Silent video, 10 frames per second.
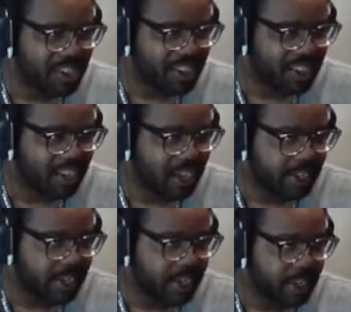
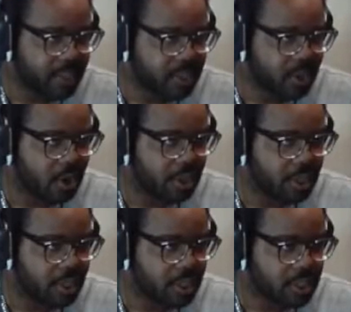got Diddy at the start
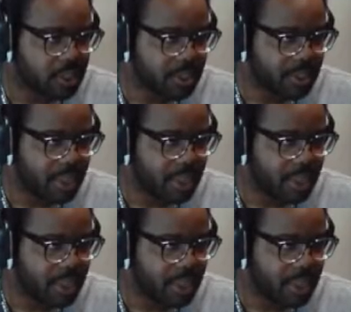because